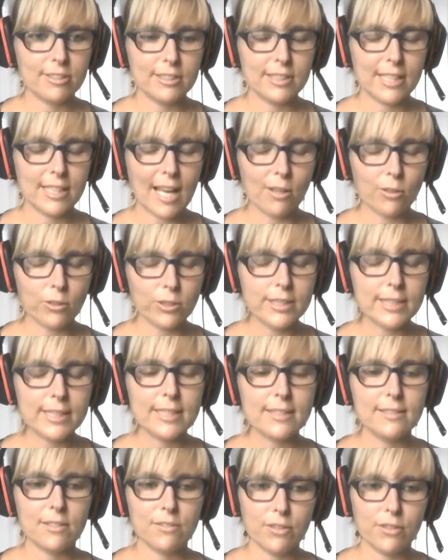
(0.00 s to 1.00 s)

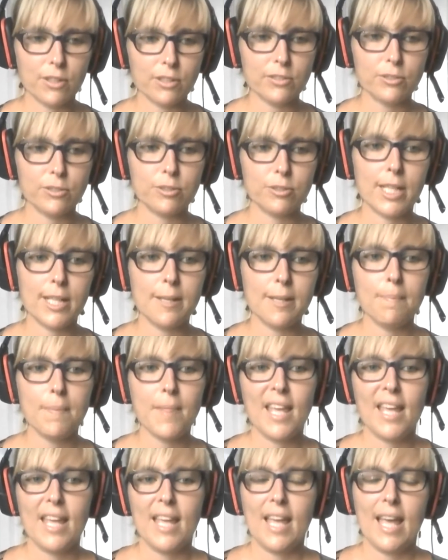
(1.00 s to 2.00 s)
counties of Austria,
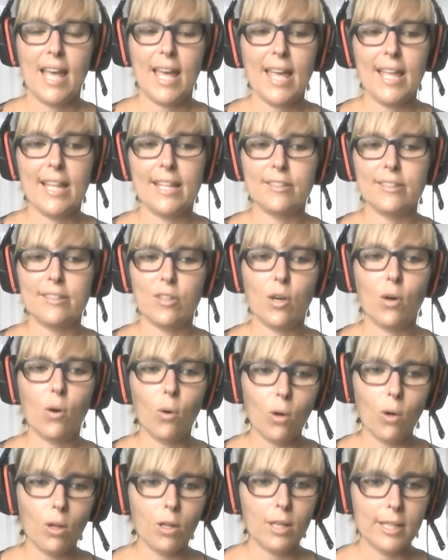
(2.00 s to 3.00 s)
and
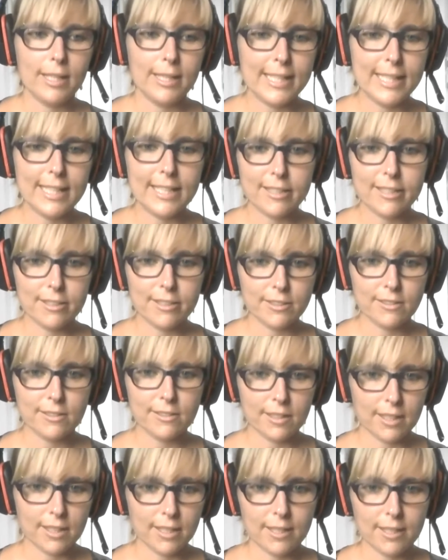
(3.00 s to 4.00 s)
all
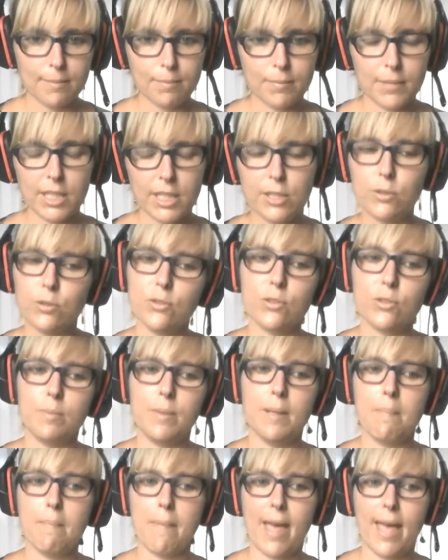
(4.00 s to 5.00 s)
leaders um, used to
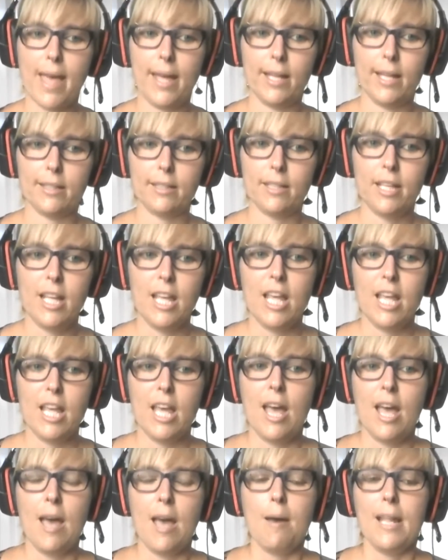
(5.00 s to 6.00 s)
be men.
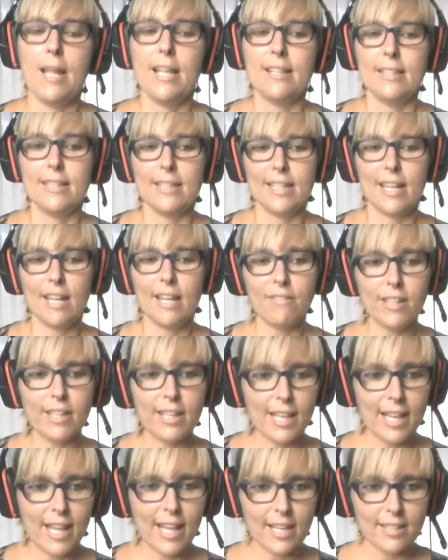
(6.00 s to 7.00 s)

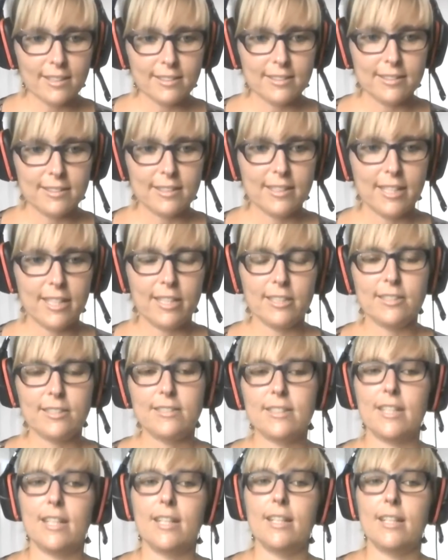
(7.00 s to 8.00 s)
Nevertheless,
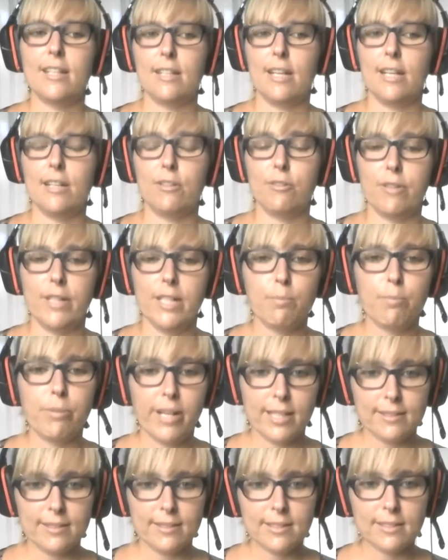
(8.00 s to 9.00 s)
there's a, a, great
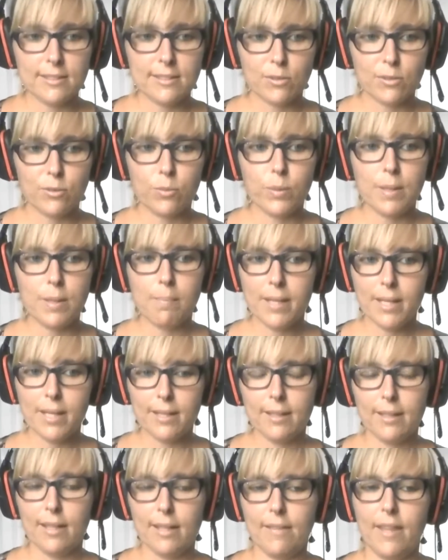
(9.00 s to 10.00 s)
presence of
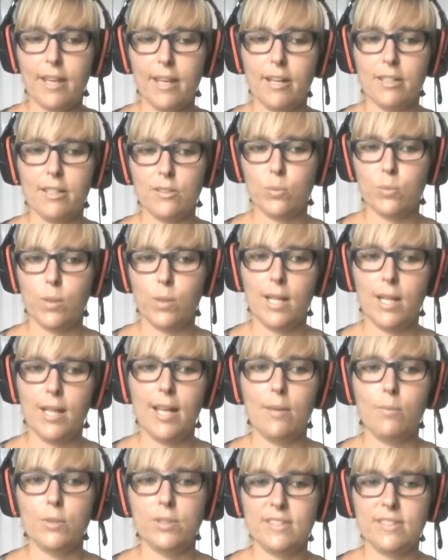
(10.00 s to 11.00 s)
women there as well.
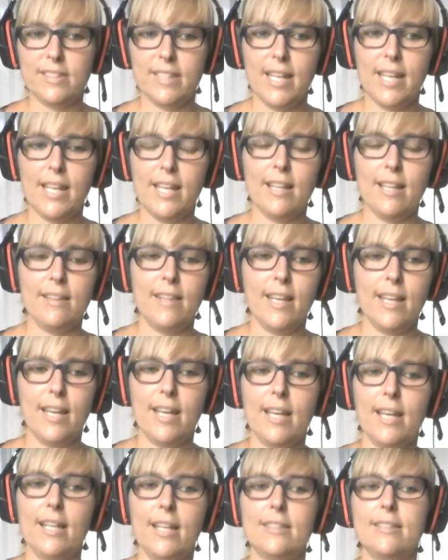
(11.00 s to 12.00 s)
I would say
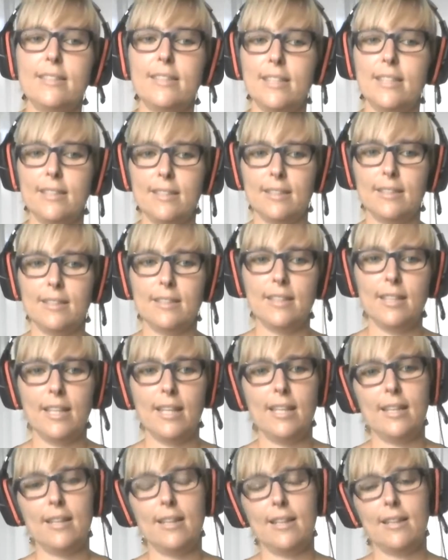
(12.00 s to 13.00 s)
that in
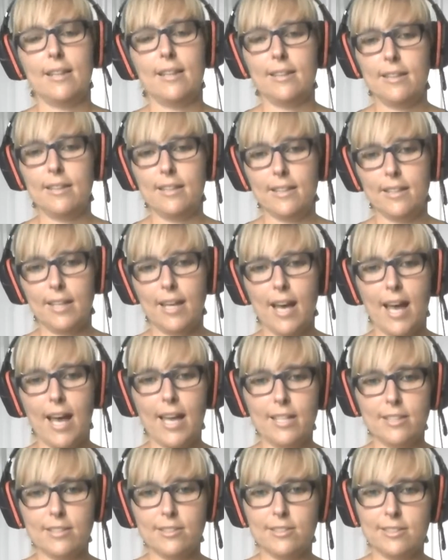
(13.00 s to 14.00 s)
in the
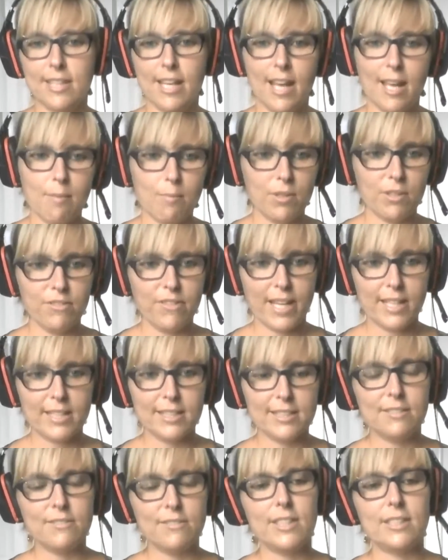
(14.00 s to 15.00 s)
highest time of
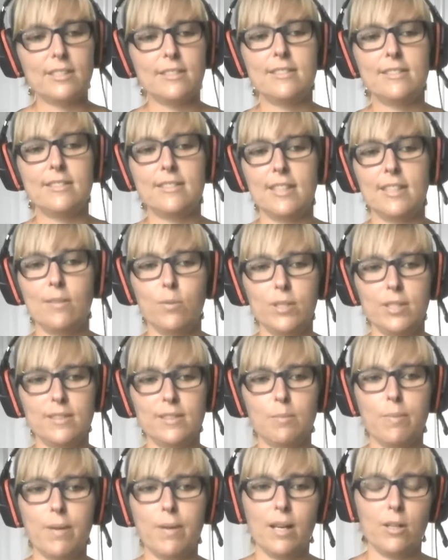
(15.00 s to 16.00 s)
activists, it was
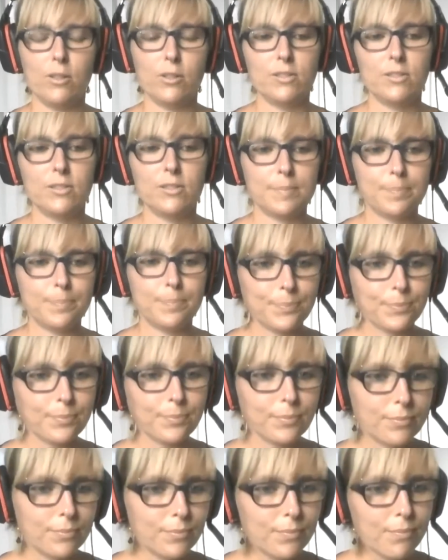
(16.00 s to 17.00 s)
about
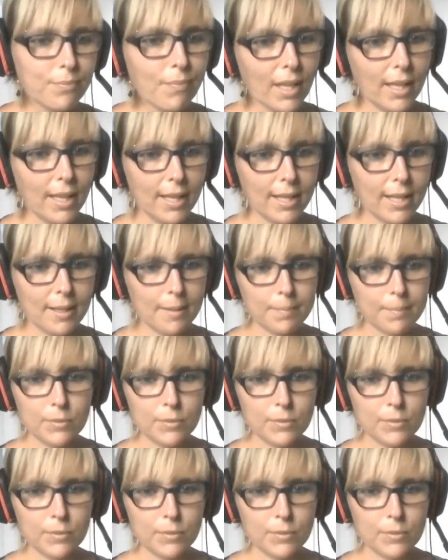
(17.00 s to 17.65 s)
um,